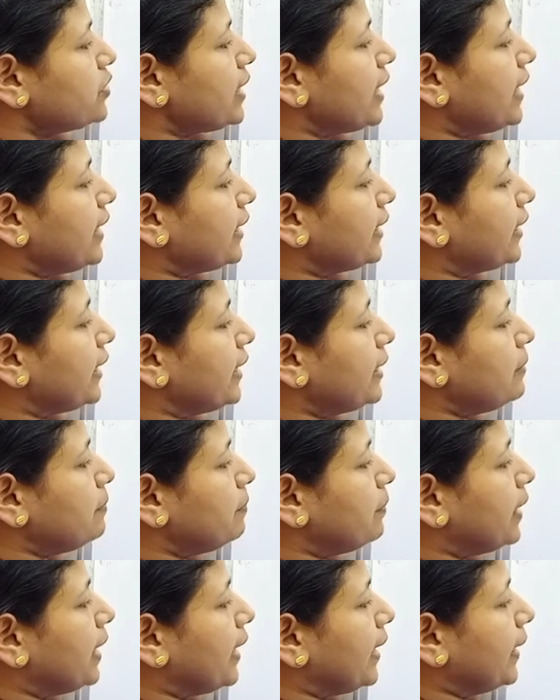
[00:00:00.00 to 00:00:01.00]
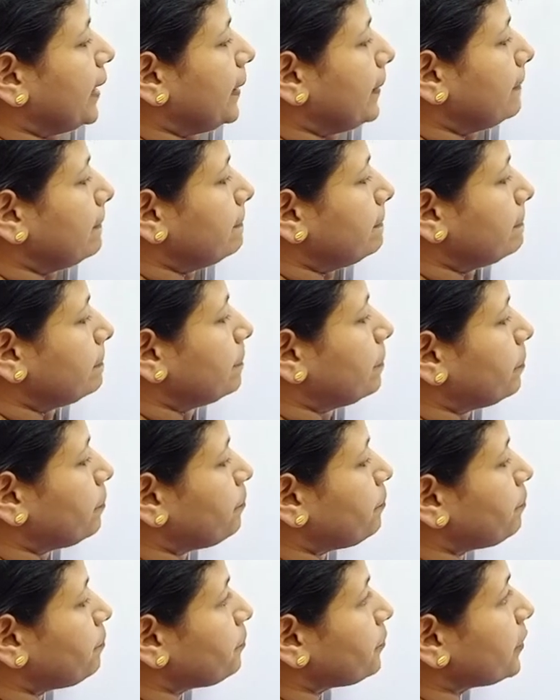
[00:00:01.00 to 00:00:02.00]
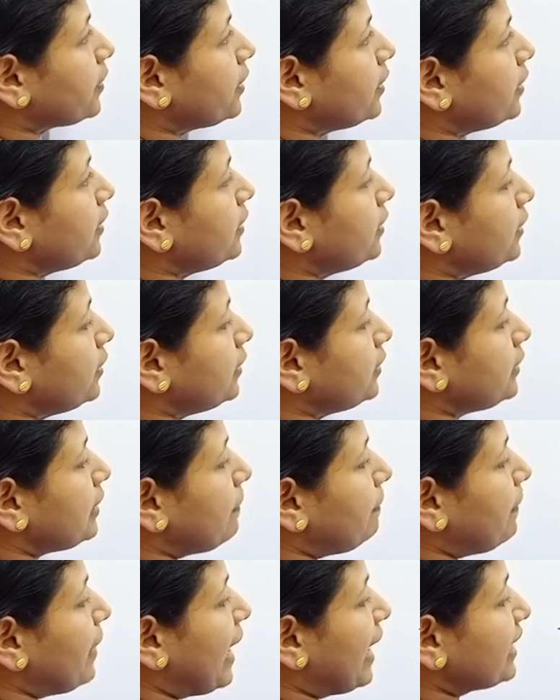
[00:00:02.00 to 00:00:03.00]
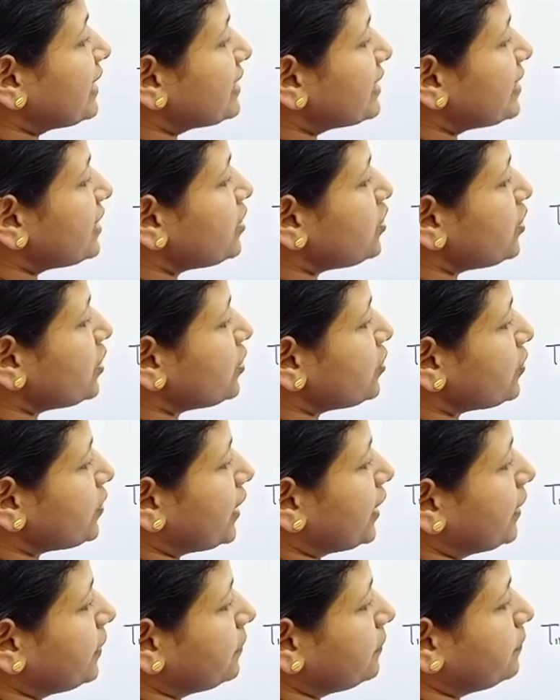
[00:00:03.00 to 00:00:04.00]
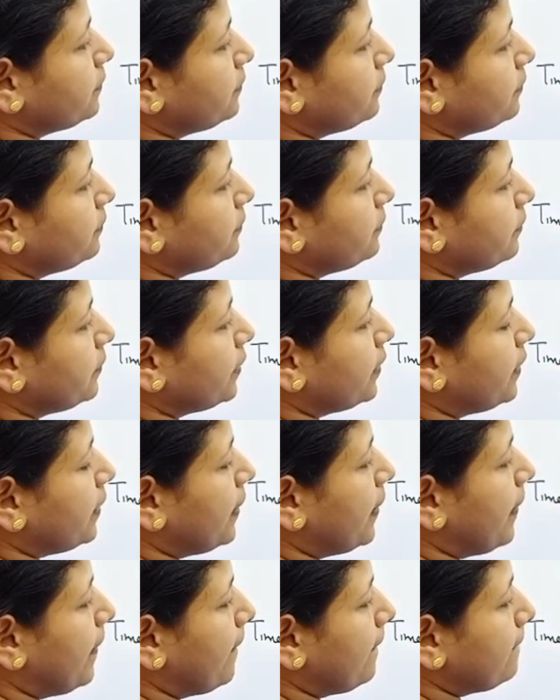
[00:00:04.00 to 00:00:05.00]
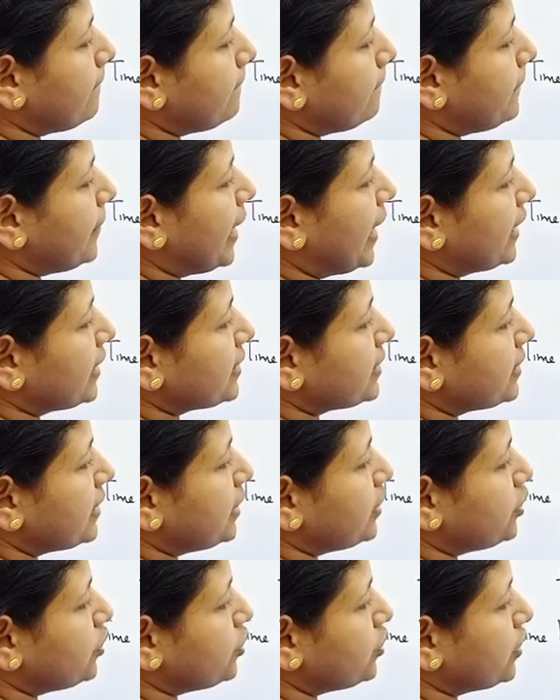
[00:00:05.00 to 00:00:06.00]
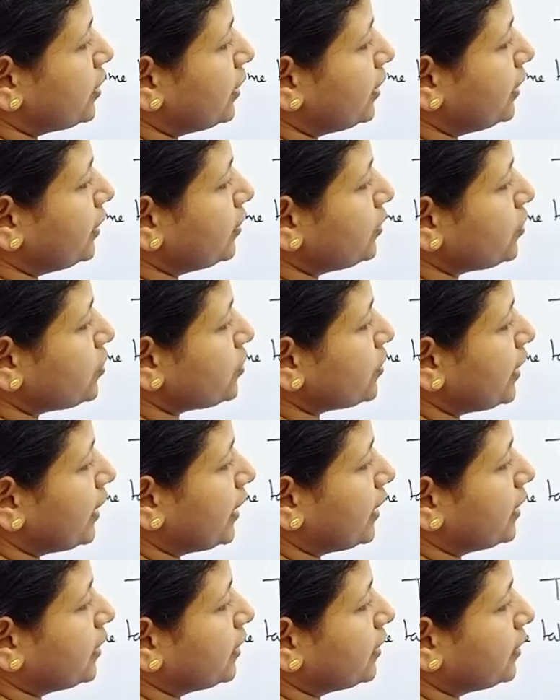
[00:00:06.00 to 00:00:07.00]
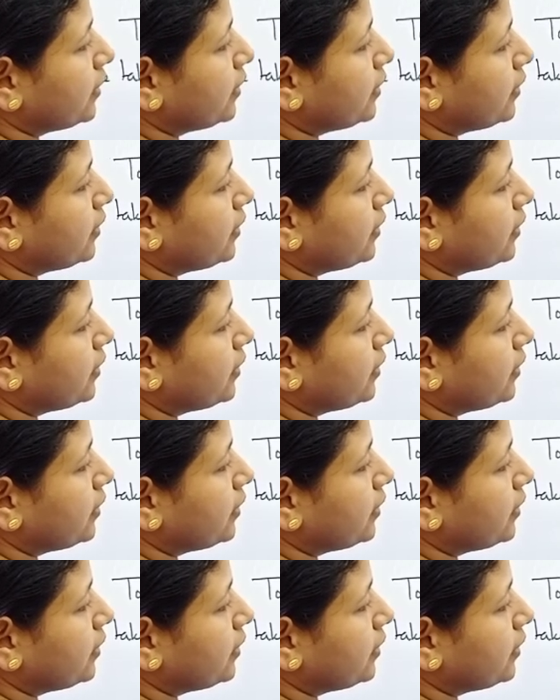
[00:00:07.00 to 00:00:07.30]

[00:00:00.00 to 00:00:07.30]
taken by the passenger train. Passenger train.